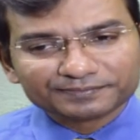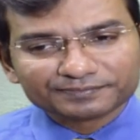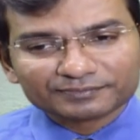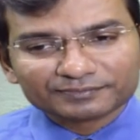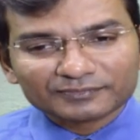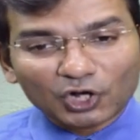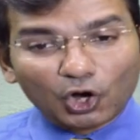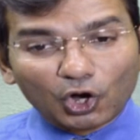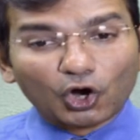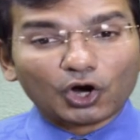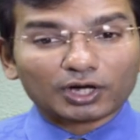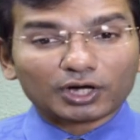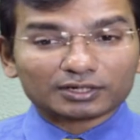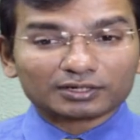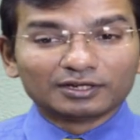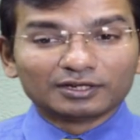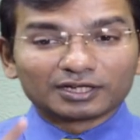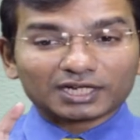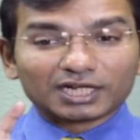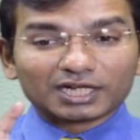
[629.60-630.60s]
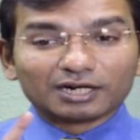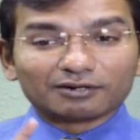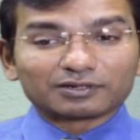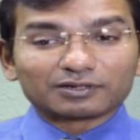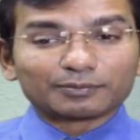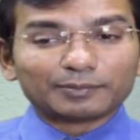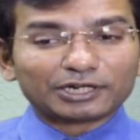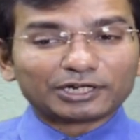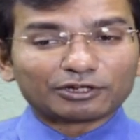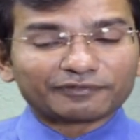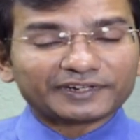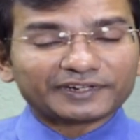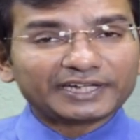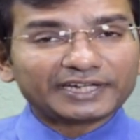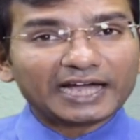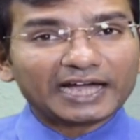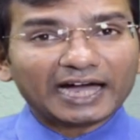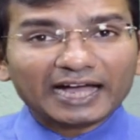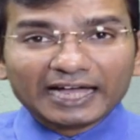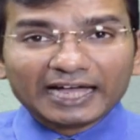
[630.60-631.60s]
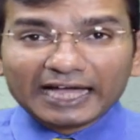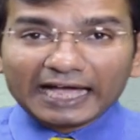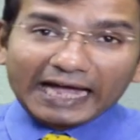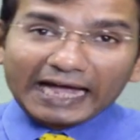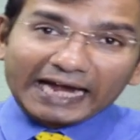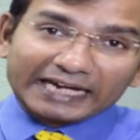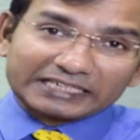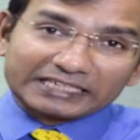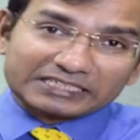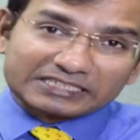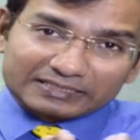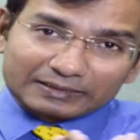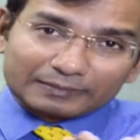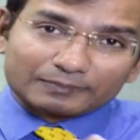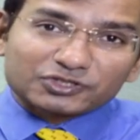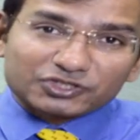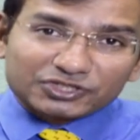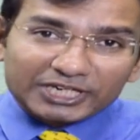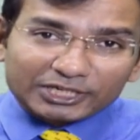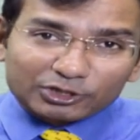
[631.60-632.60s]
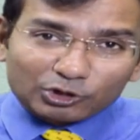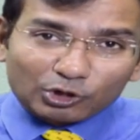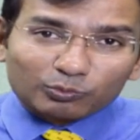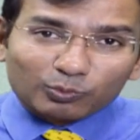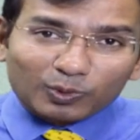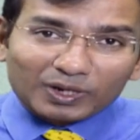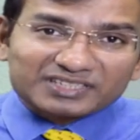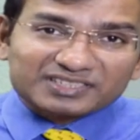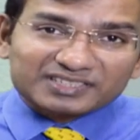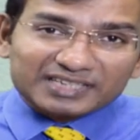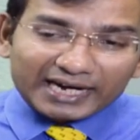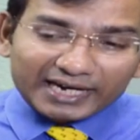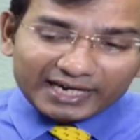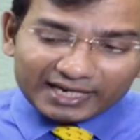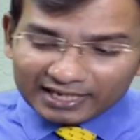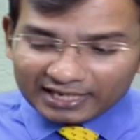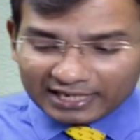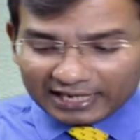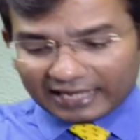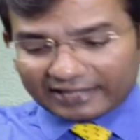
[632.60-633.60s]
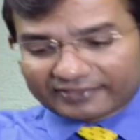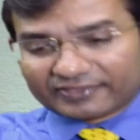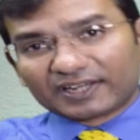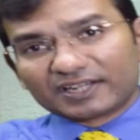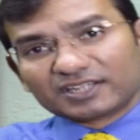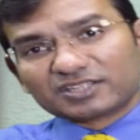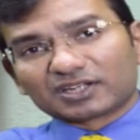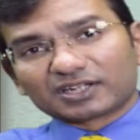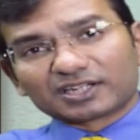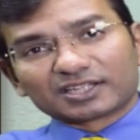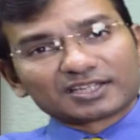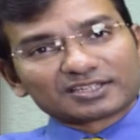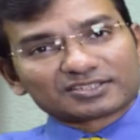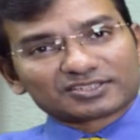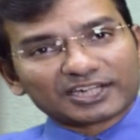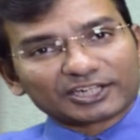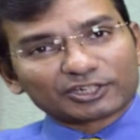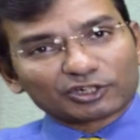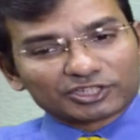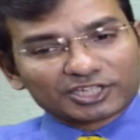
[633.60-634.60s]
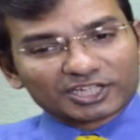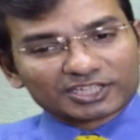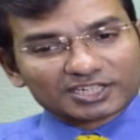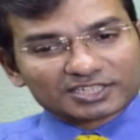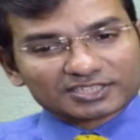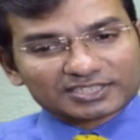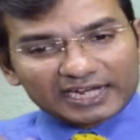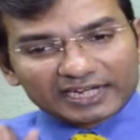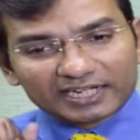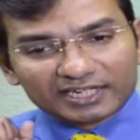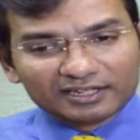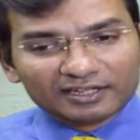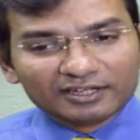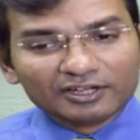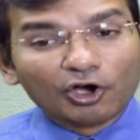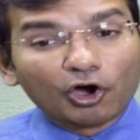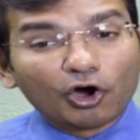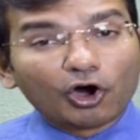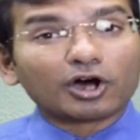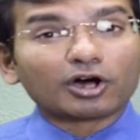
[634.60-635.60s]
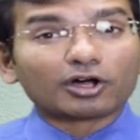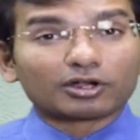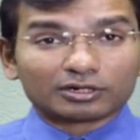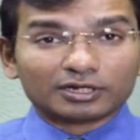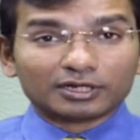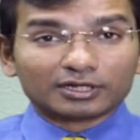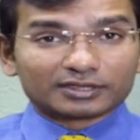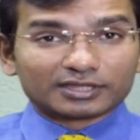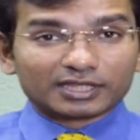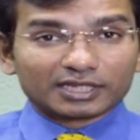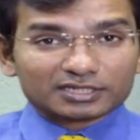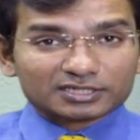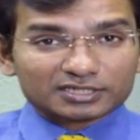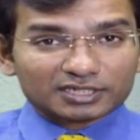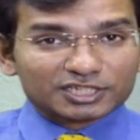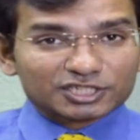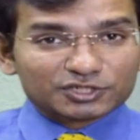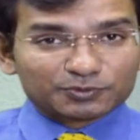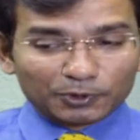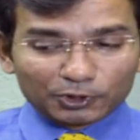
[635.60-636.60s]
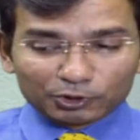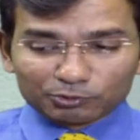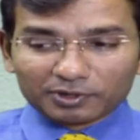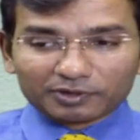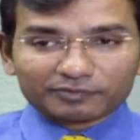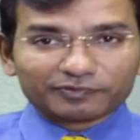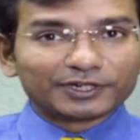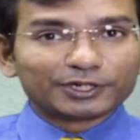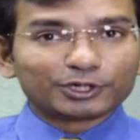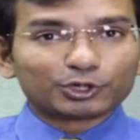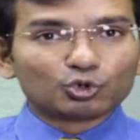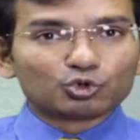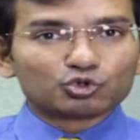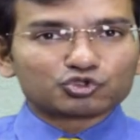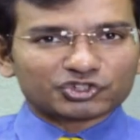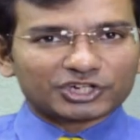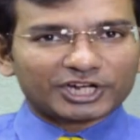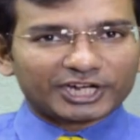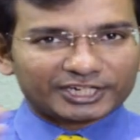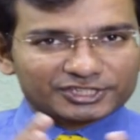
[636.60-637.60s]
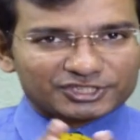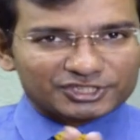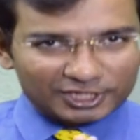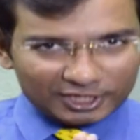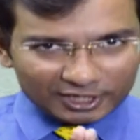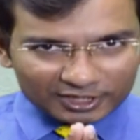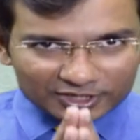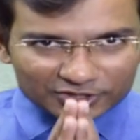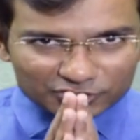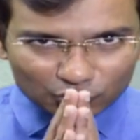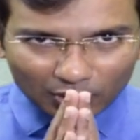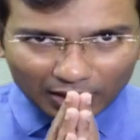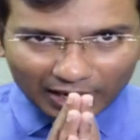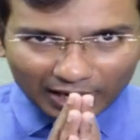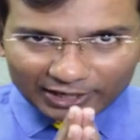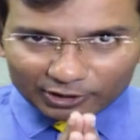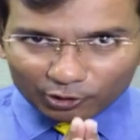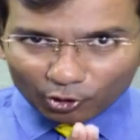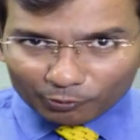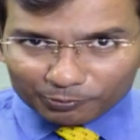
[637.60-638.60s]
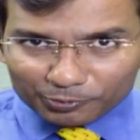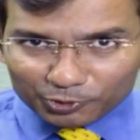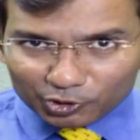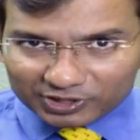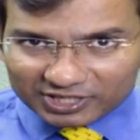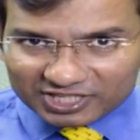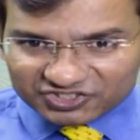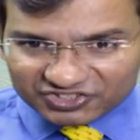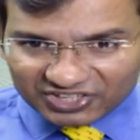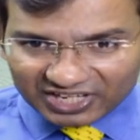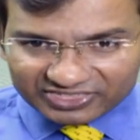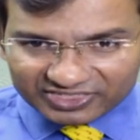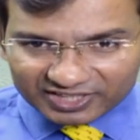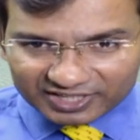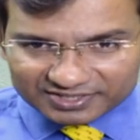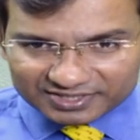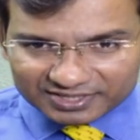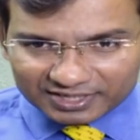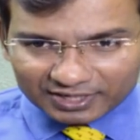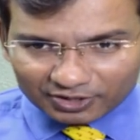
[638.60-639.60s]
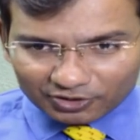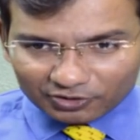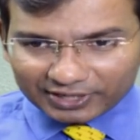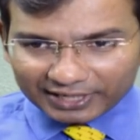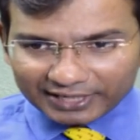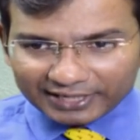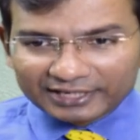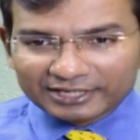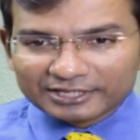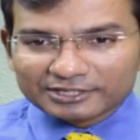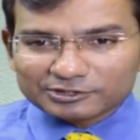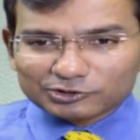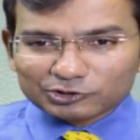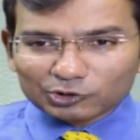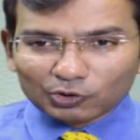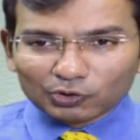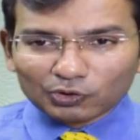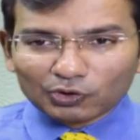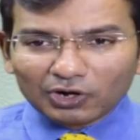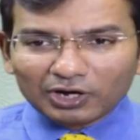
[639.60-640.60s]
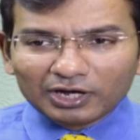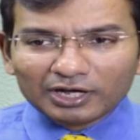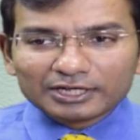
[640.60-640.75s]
or Government of India and some state on one side and there is another state on the other side, or there is a dispute between two states. So I hope you understand this. Okay, so